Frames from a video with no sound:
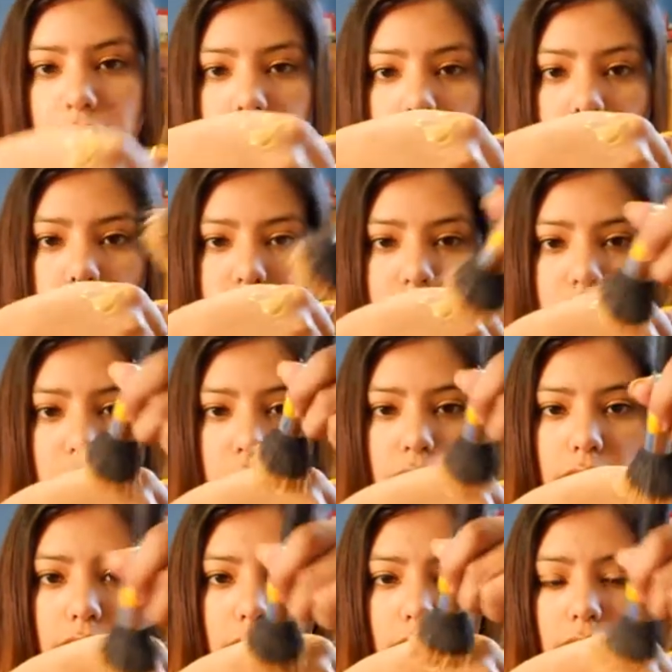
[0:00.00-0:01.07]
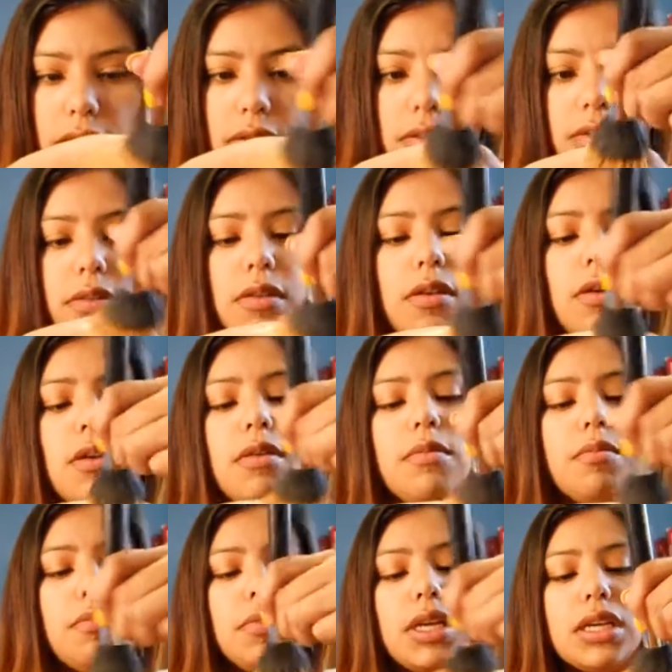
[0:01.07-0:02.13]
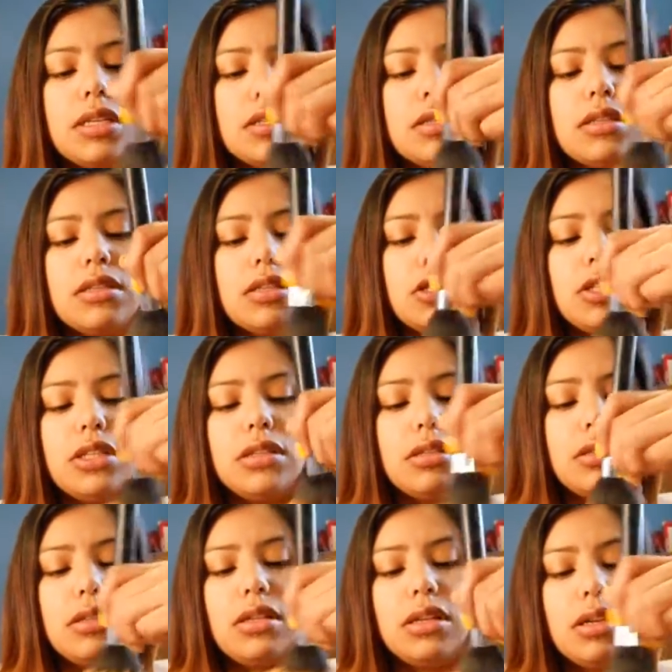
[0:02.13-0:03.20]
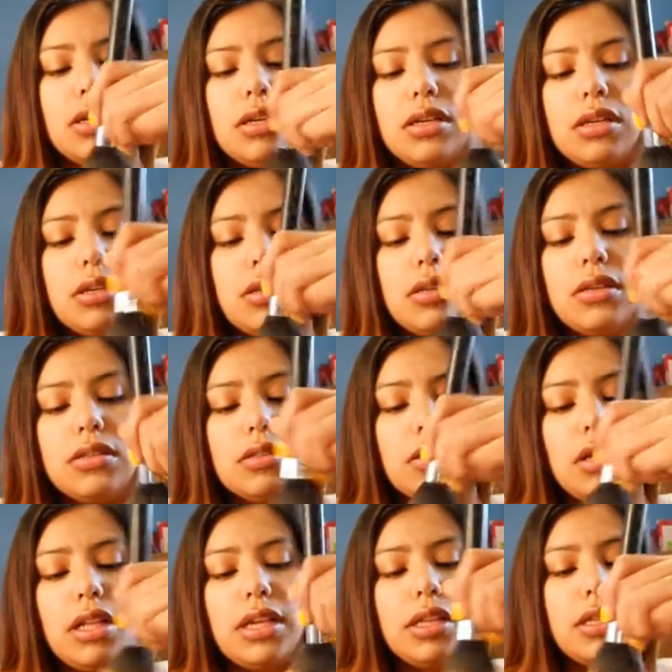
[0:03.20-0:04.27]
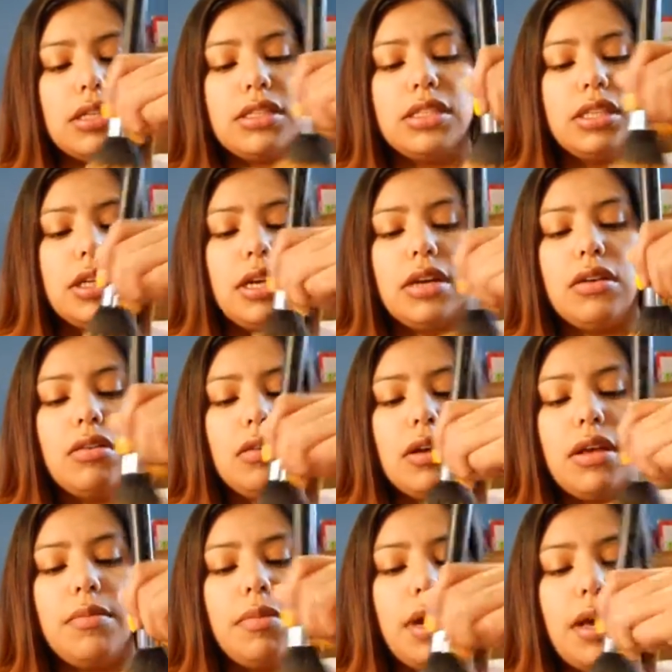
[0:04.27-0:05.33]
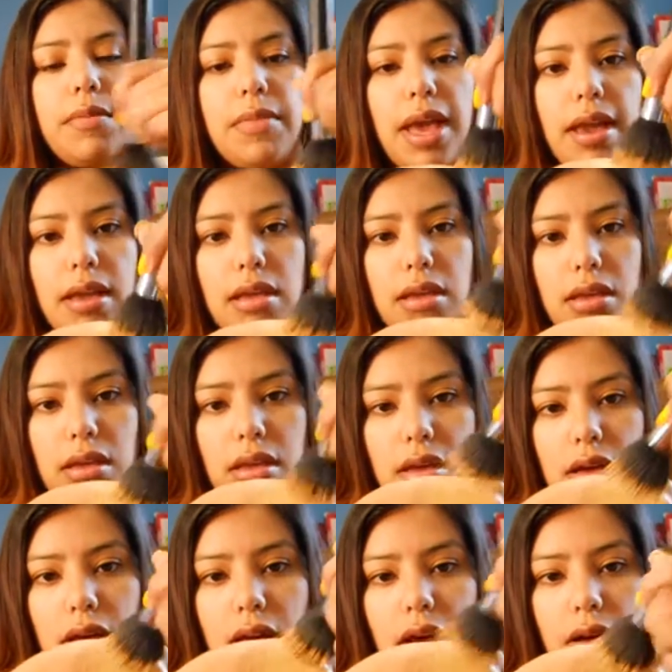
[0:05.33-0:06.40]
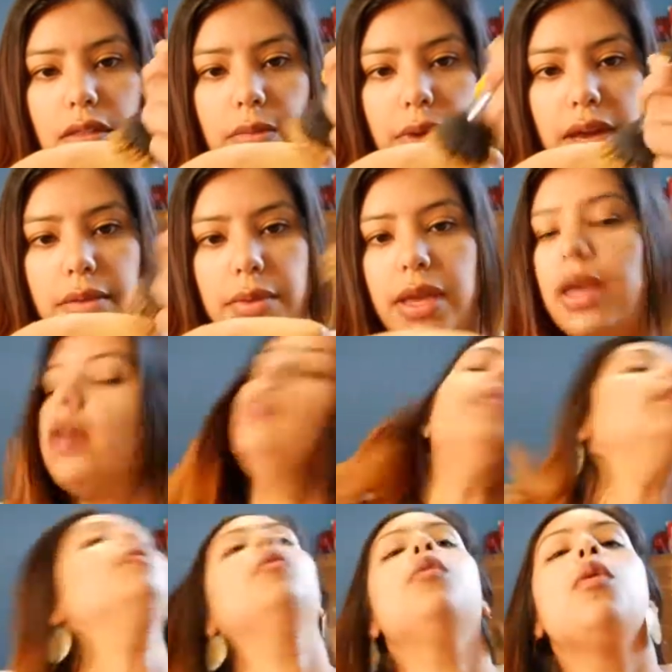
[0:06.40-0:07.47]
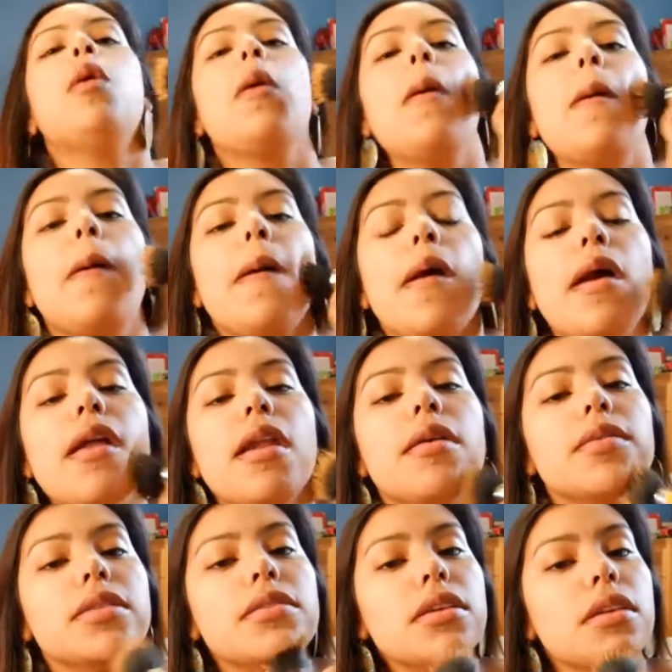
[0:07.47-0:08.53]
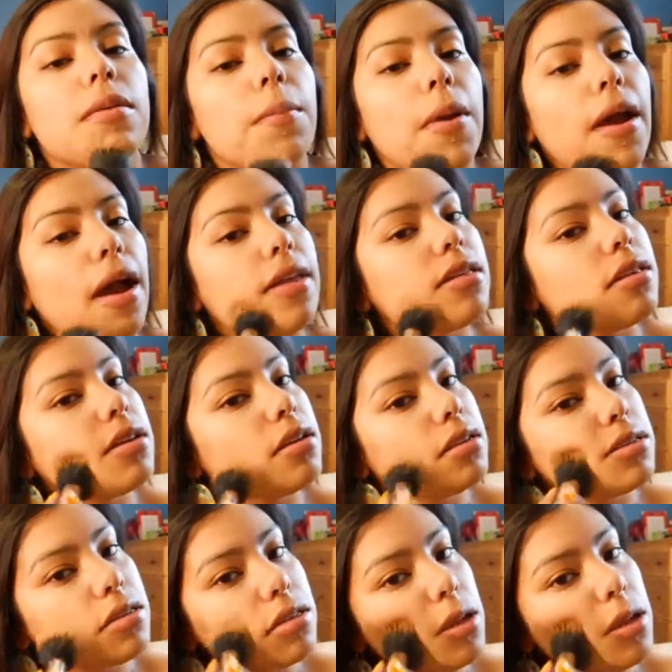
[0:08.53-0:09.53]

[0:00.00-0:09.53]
so I'm just going to mix the Soleil de Chanel and my MAC on the back of my hand, and I'm just going to pat this